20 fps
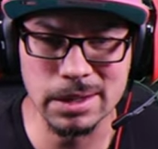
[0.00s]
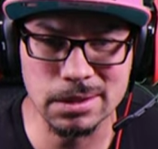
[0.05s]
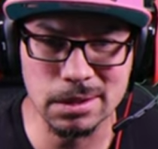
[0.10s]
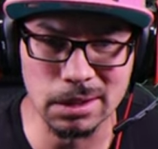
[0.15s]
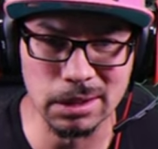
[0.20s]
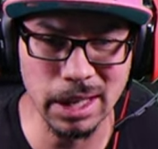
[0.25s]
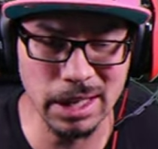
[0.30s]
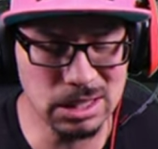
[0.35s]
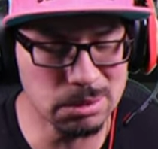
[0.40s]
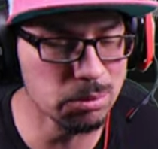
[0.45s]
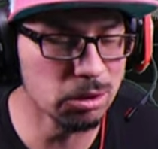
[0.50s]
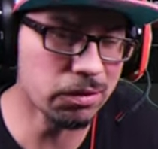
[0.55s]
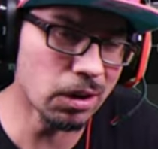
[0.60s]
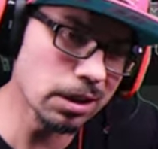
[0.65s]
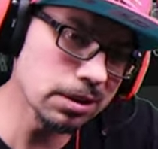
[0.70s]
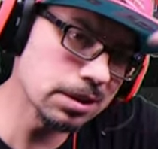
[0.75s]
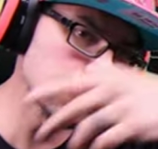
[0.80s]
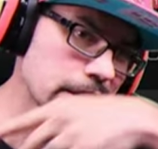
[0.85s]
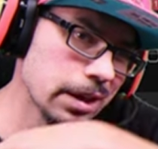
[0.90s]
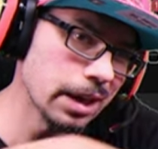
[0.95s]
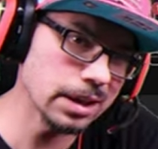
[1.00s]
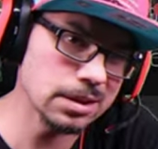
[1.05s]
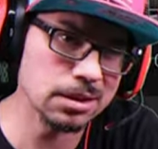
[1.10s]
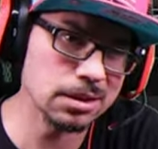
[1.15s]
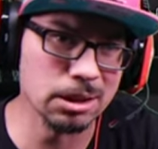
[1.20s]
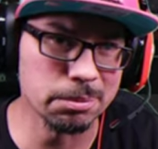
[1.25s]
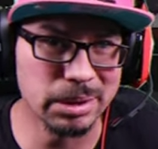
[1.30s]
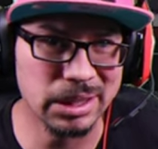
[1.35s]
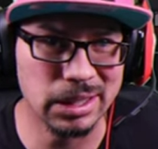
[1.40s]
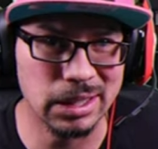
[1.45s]
let's move on to the next clip
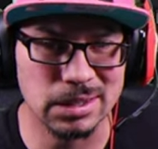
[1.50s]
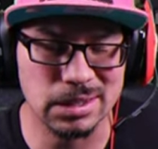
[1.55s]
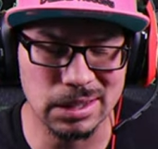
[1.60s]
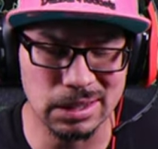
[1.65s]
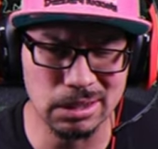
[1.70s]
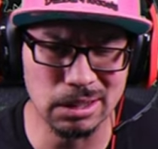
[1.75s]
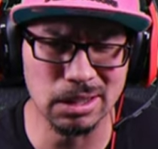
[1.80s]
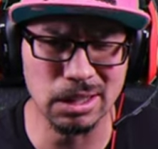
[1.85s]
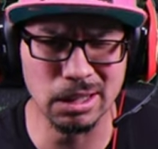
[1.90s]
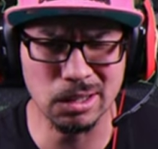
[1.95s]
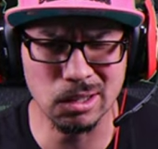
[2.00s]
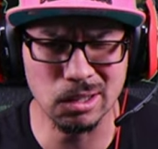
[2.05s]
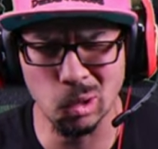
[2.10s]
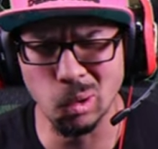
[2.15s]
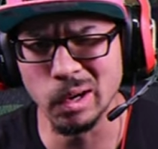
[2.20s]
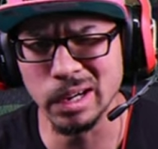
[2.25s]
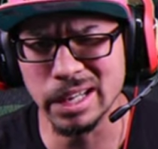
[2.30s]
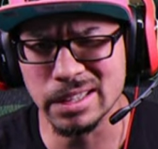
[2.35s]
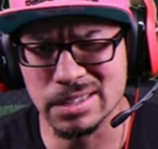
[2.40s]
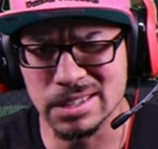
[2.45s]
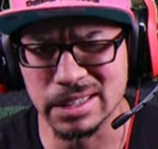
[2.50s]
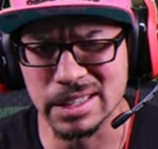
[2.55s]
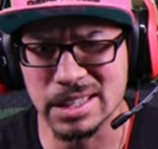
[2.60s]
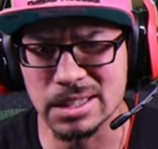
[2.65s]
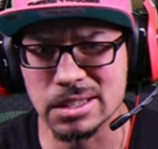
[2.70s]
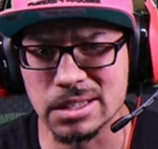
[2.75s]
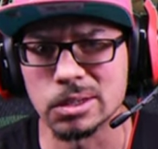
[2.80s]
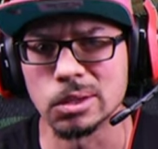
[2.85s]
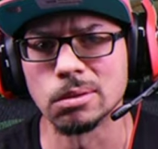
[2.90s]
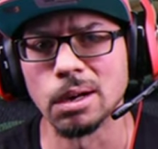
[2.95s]
because uh, according to this
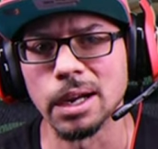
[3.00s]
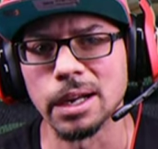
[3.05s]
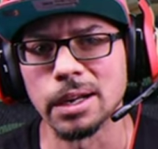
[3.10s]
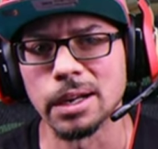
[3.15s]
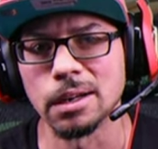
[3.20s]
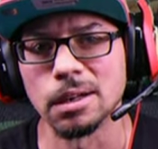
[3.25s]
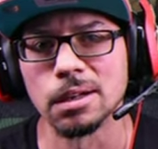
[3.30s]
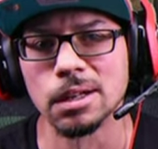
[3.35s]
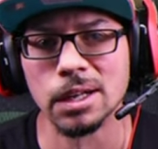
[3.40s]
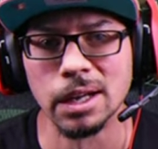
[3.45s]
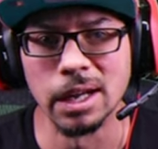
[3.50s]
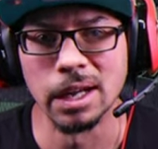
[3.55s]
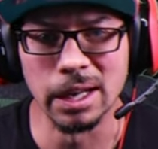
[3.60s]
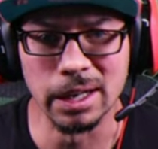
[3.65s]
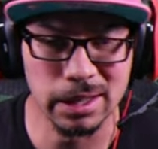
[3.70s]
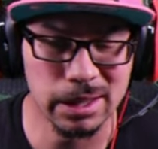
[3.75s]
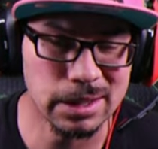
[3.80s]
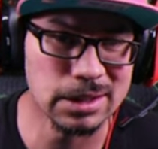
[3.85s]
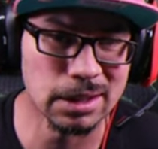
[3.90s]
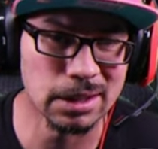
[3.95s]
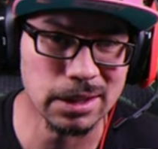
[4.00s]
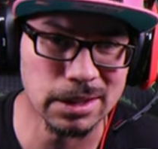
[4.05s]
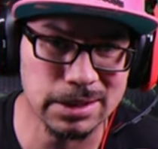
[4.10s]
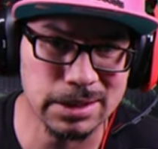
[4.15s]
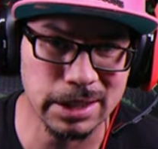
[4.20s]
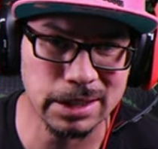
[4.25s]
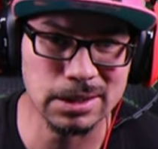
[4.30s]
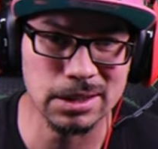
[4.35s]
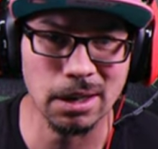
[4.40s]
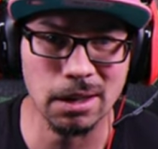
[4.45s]
dude right here, and it is on a
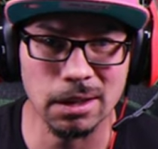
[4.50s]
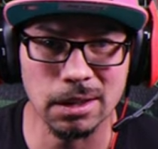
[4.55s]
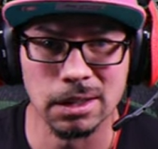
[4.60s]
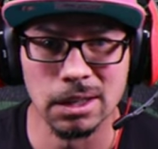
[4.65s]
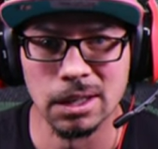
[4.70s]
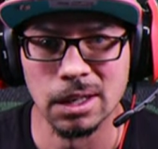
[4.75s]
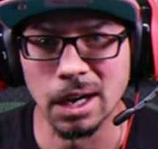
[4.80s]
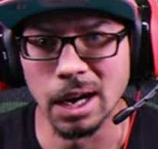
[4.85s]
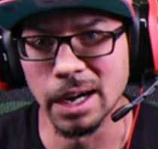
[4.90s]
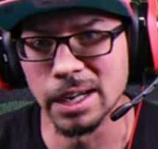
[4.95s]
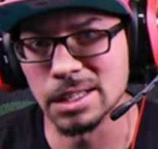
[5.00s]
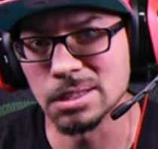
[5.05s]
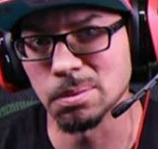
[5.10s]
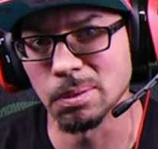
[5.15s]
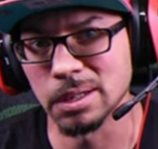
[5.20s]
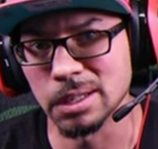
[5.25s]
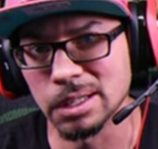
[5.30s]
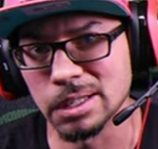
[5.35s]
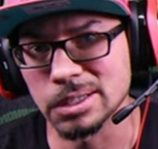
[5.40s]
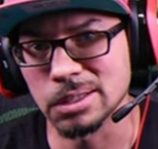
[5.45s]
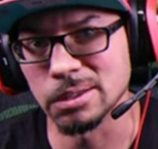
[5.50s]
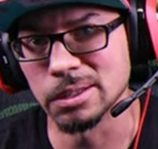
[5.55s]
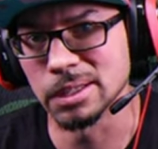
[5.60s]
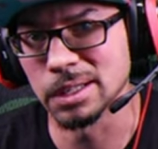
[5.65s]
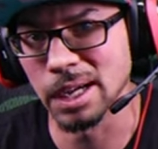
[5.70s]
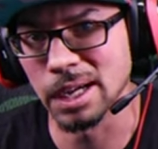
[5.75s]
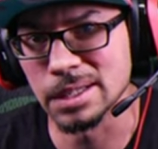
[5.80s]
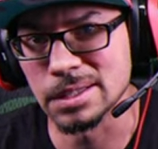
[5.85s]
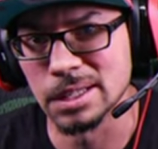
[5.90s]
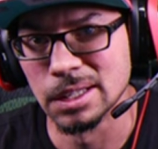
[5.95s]
TikTok, I just wanted to show you
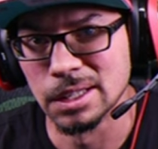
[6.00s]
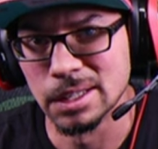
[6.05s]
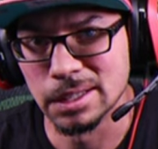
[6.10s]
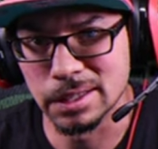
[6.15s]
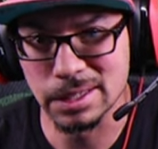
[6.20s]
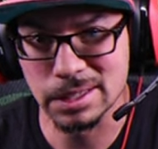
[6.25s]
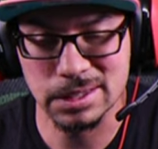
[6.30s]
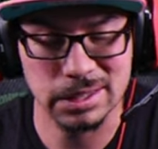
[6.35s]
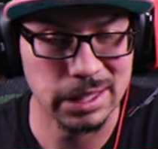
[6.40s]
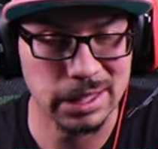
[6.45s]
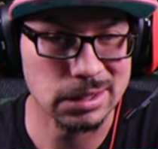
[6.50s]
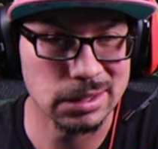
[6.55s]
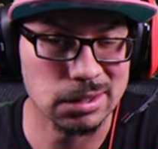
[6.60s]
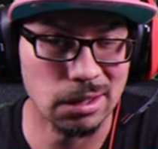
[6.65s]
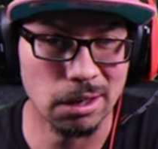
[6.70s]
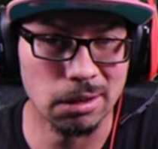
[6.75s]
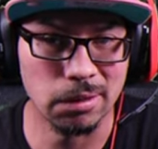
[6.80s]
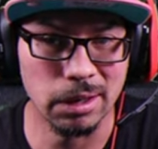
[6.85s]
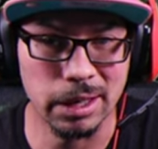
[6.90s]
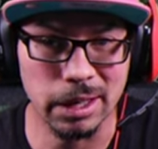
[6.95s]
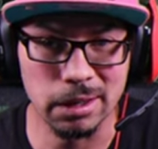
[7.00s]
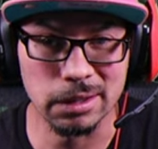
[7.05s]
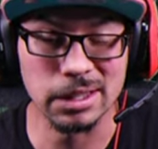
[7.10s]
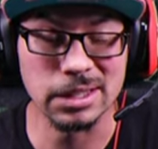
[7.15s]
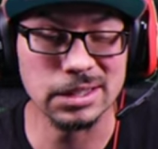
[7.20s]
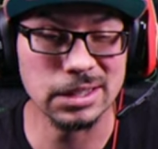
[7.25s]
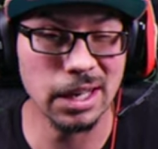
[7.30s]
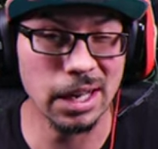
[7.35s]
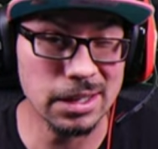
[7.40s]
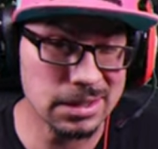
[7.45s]
guys this TikTok right here. This
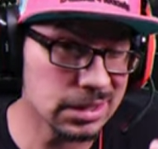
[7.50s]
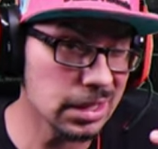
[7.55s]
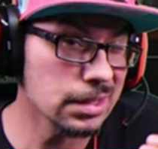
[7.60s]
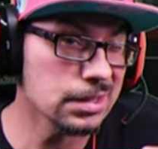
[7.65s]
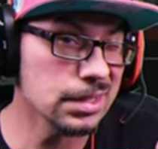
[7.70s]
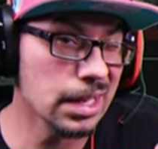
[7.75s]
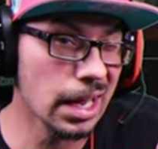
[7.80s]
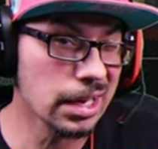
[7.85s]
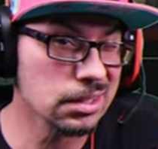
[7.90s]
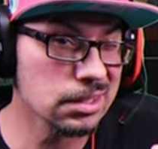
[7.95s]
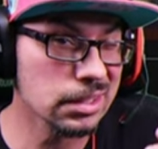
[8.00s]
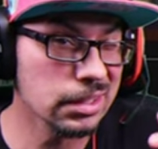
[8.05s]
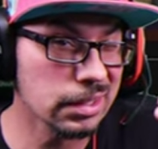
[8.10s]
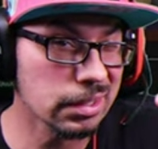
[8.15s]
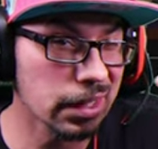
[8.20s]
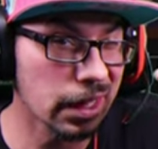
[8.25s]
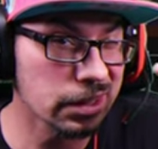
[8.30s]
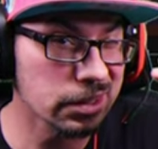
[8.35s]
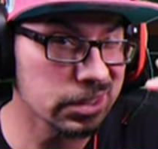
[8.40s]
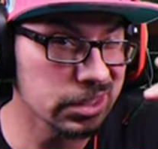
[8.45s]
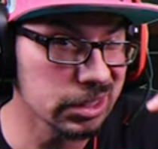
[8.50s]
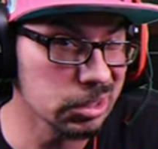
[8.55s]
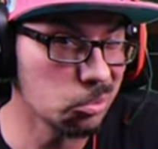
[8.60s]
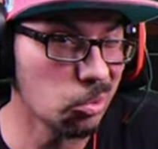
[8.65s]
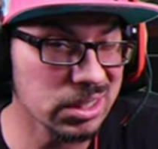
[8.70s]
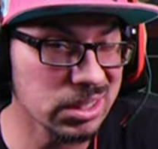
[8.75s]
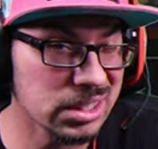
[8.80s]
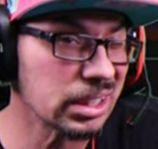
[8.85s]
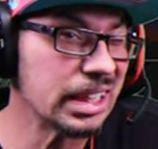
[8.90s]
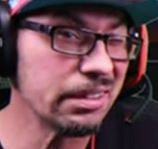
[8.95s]
guy says actually that she
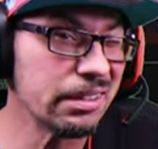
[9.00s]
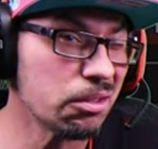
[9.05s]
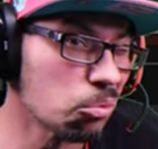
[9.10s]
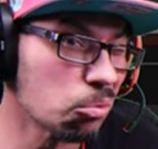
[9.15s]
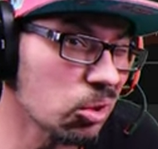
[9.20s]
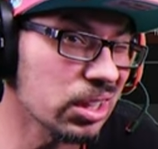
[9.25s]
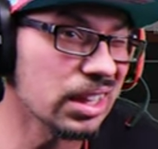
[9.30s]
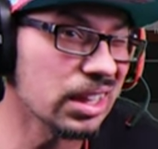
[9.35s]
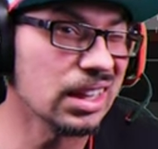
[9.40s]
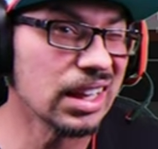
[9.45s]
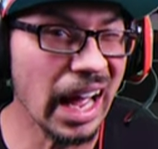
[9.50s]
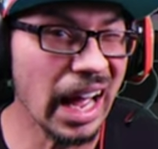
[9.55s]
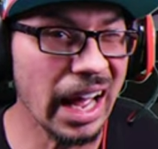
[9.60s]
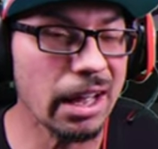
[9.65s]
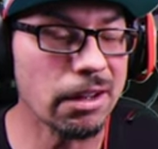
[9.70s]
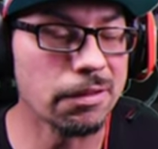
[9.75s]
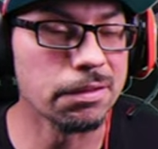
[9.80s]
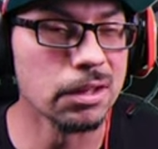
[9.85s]
wasn't even really live,